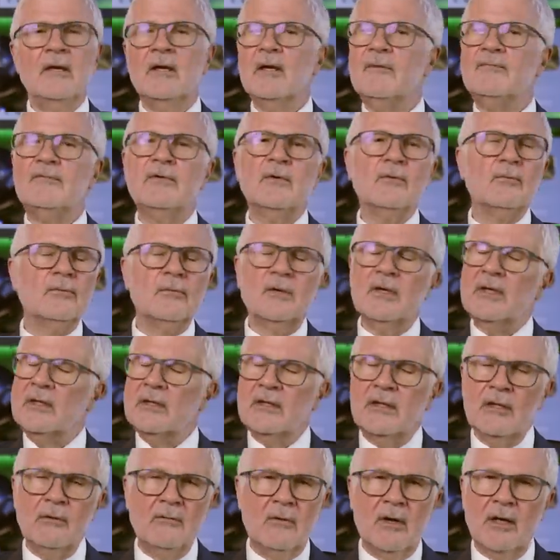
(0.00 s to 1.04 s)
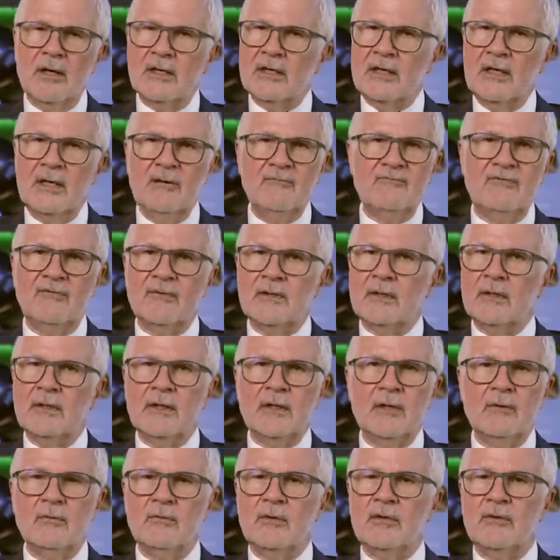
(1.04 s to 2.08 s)
If you really want to keep
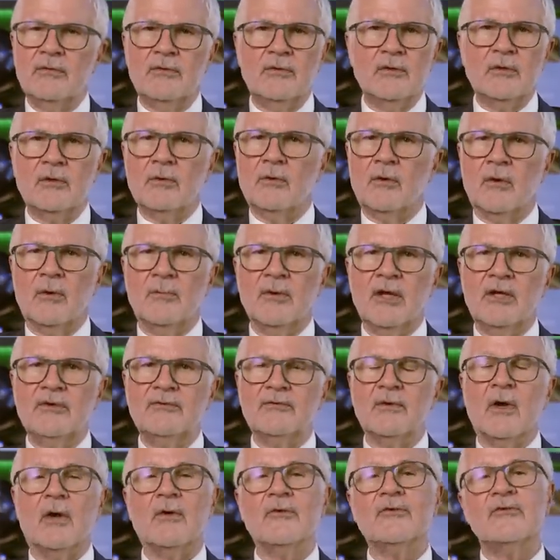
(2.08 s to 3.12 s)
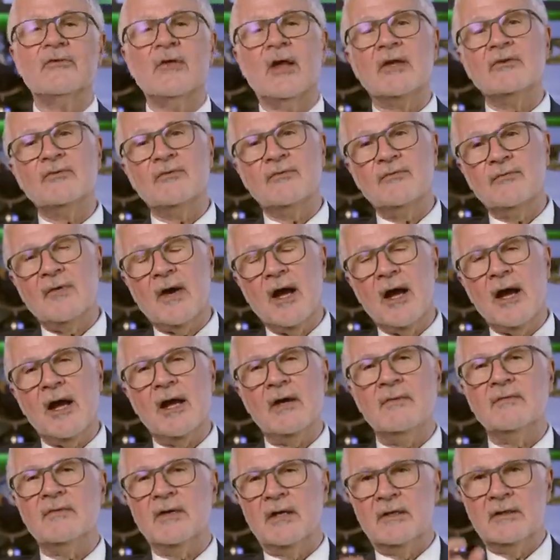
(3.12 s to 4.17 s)
fiddling with your gourmet salts, that's
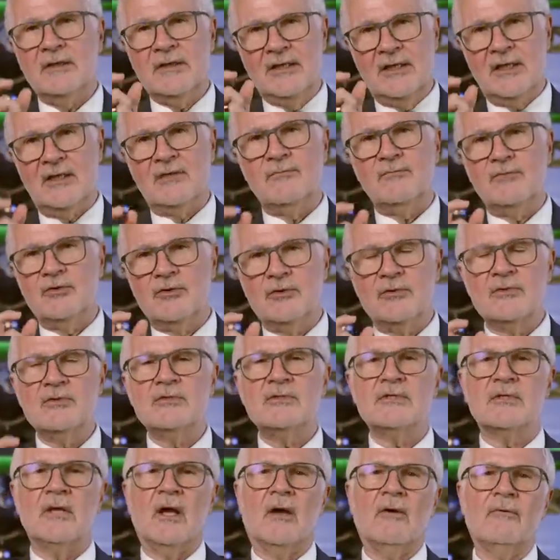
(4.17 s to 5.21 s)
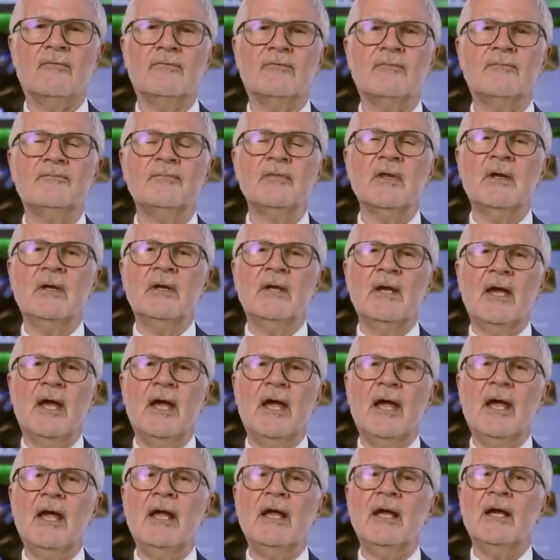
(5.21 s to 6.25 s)
fine. Then get yourself
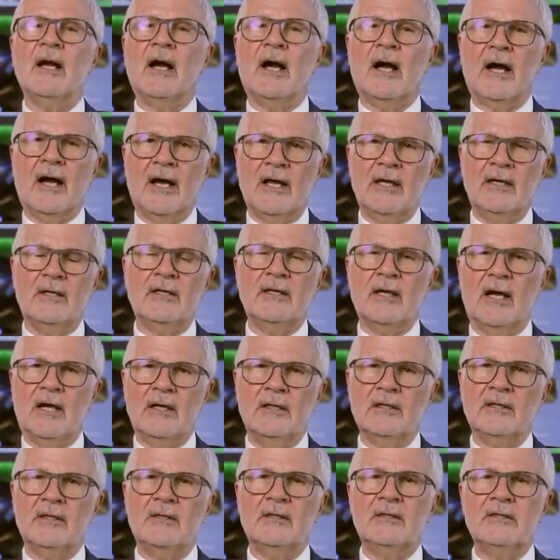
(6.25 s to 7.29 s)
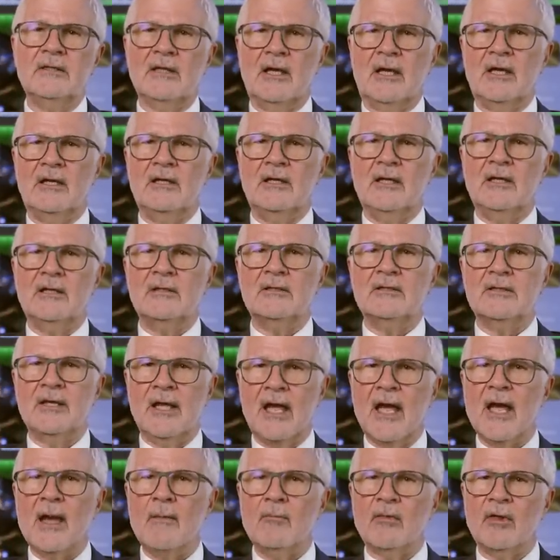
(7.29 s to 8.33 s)
an iodine-containing
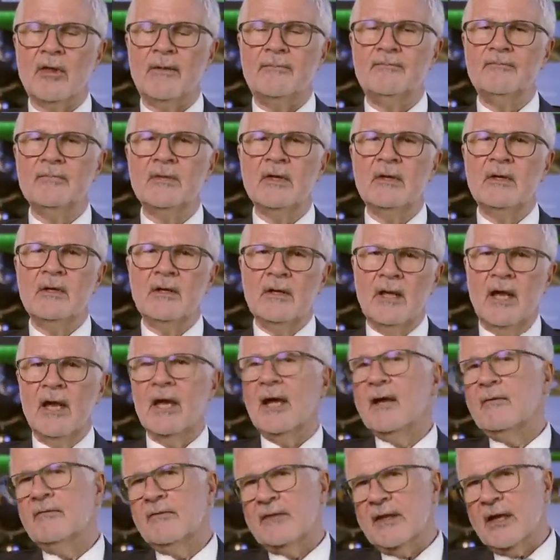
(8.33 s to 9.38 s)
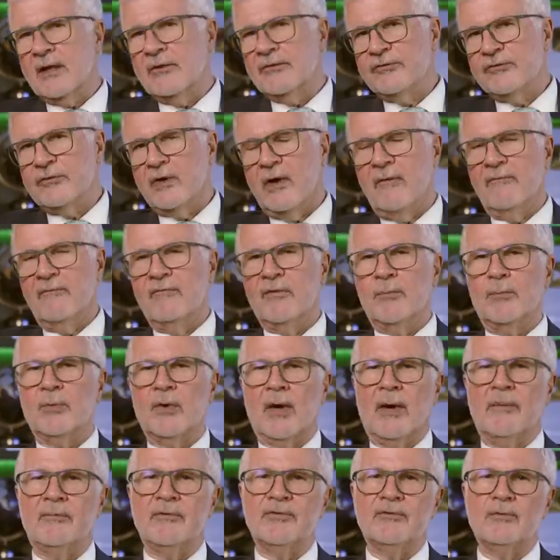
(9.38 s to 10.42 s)
tablet, and that'll solve the
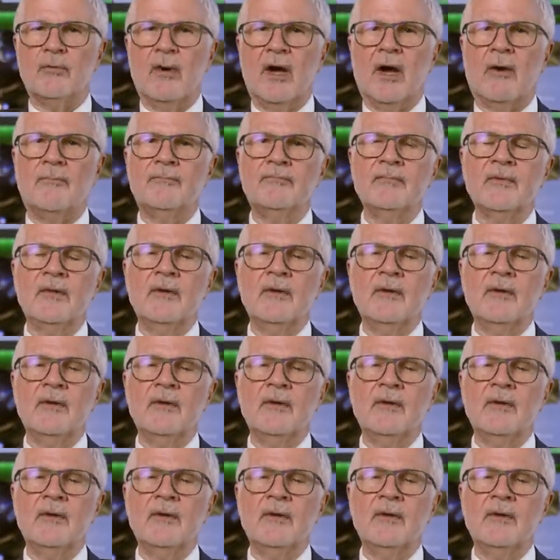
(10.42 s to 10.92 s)
problem as well.